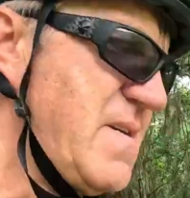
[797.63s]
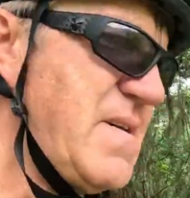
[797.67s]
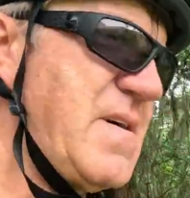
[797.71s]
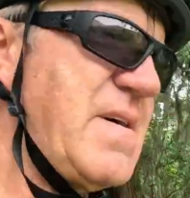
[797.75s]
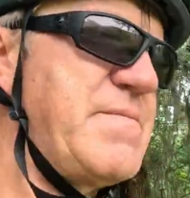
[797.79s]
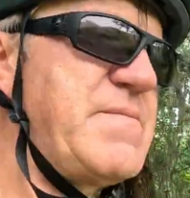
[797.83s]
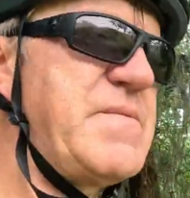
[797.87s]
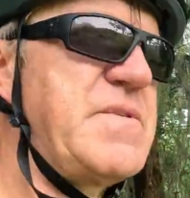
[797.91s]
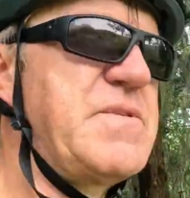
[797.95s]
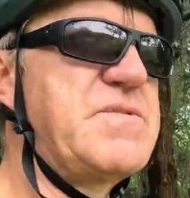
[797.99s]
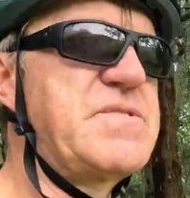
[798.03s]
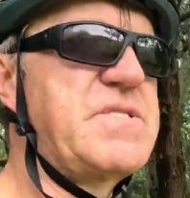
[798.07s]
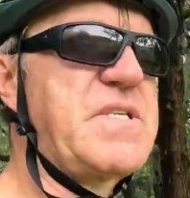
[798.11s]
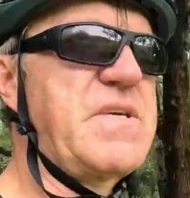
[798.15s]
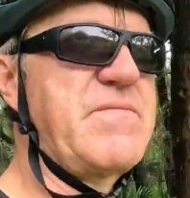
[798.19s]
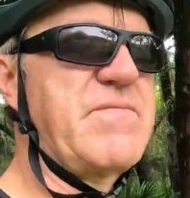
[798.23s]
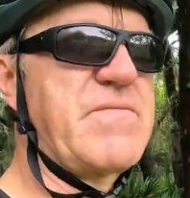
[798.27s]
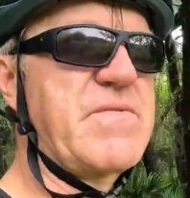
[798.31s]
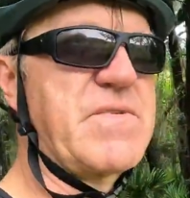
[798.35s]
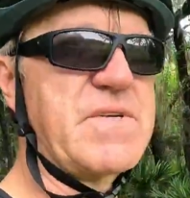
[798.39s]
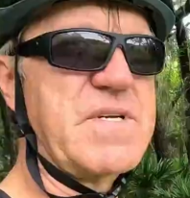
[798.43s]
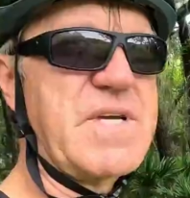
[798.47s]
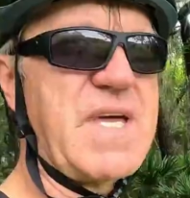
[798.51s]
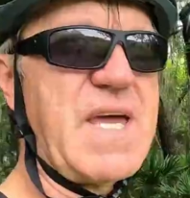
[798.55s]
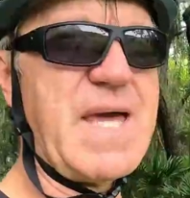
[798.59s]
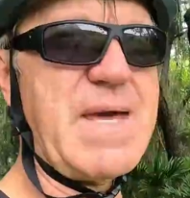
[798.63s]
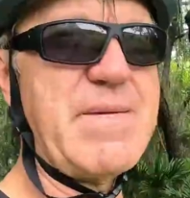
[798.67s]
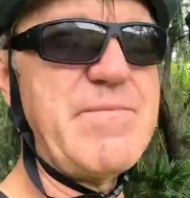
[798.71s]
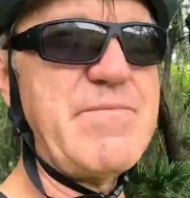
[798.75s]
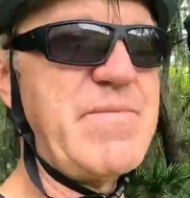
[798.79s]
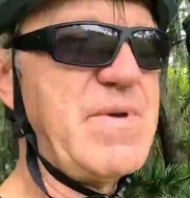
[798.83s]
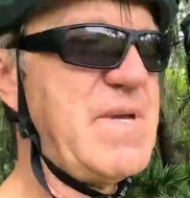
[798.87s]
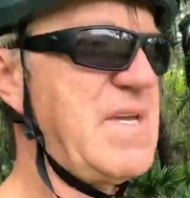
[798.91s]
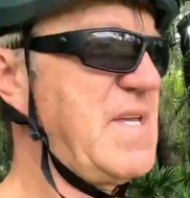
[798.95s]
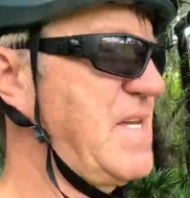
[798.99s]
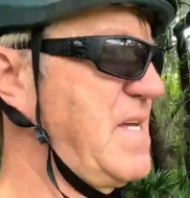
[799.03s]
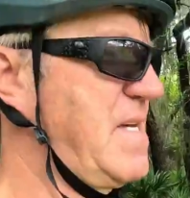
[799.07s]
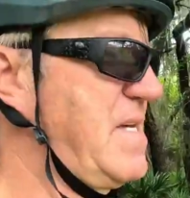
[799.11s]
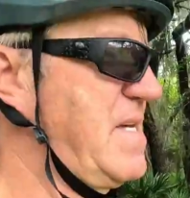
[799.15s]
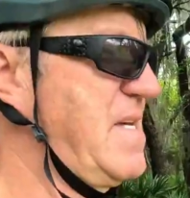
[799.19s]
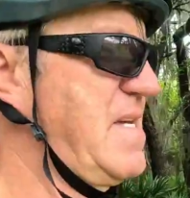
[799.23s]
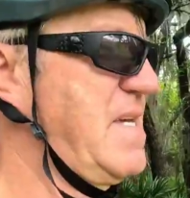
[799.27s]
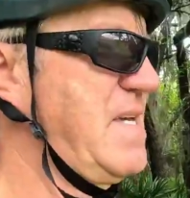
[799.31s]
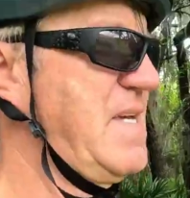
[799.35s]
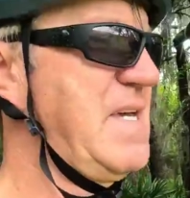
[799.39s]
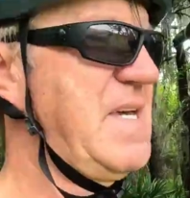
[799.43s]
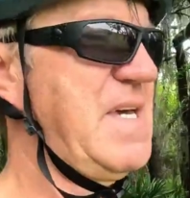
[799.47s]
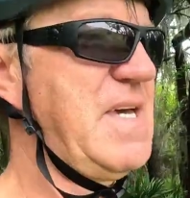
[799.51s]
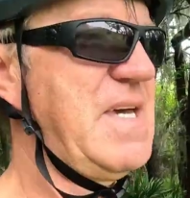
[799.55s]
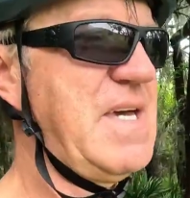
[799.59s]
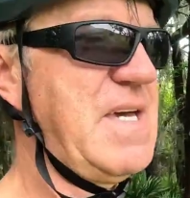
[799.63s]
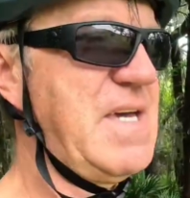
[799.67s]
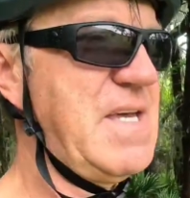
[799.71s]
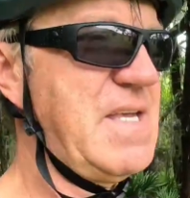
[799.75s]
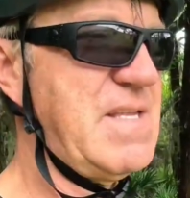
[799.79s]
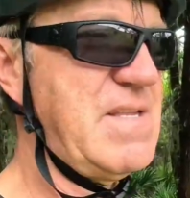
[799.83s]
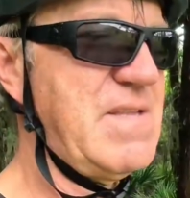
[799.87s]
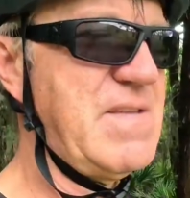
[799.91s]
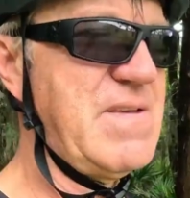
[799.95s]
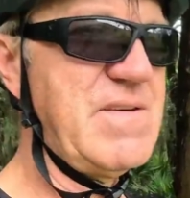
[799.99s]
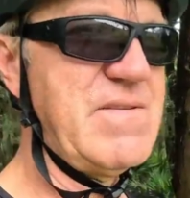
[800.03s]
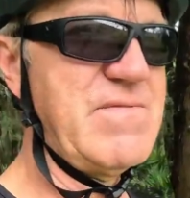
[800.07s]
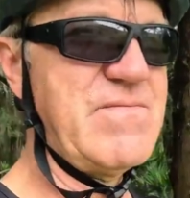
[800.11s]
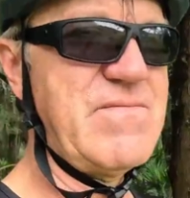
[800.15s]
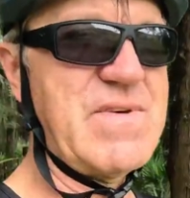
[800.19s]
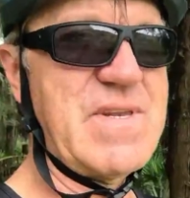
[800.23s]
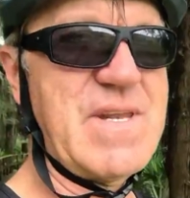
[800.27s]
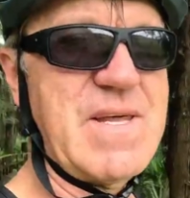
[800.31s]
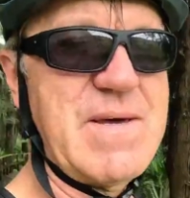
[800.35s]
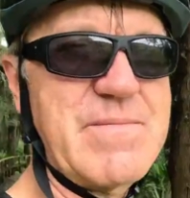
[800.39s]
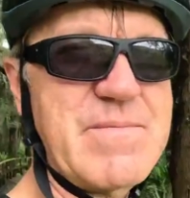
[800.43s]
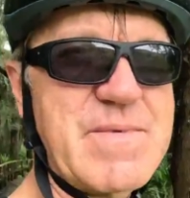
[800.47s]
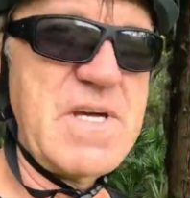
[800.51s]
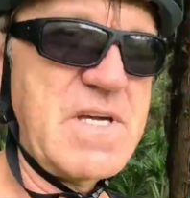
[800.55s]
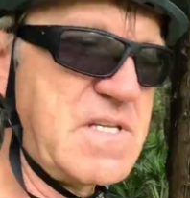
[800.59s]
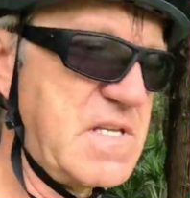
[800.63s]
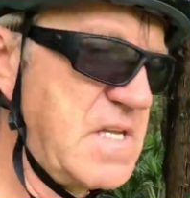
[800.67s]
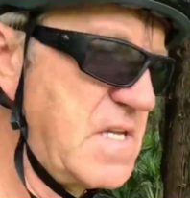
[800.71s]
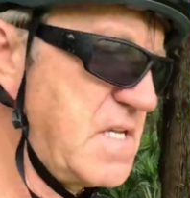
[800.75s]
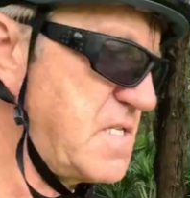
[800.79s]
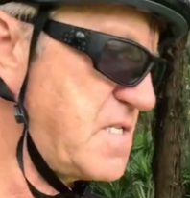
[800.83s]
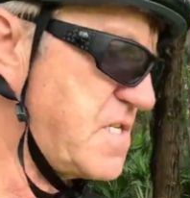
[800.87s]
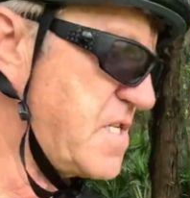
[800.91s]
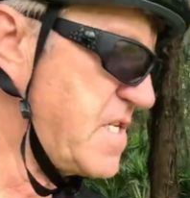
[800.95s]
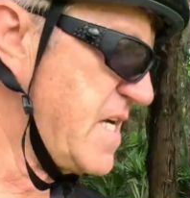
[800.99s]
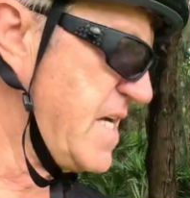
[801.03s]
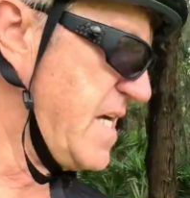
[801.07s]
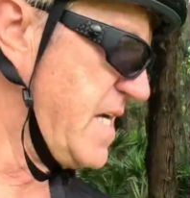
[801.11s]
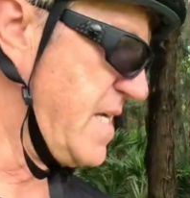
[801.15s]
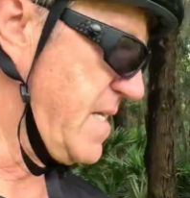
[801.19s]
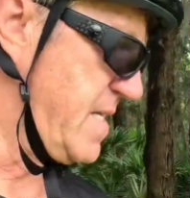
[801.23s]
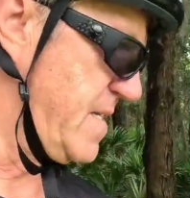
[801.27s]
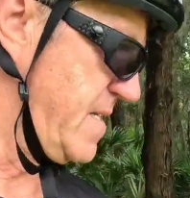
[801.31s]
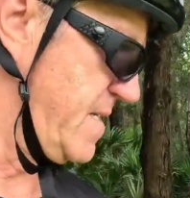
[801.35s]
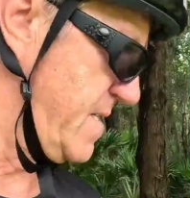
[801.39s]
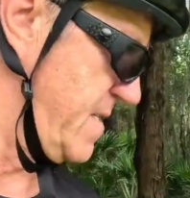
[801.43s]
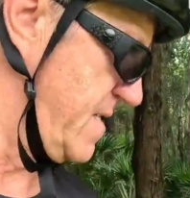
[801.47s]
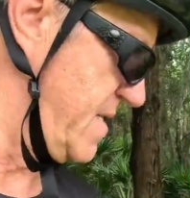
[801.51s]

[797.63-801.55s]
I'm using for camping, and when I'm riding a train.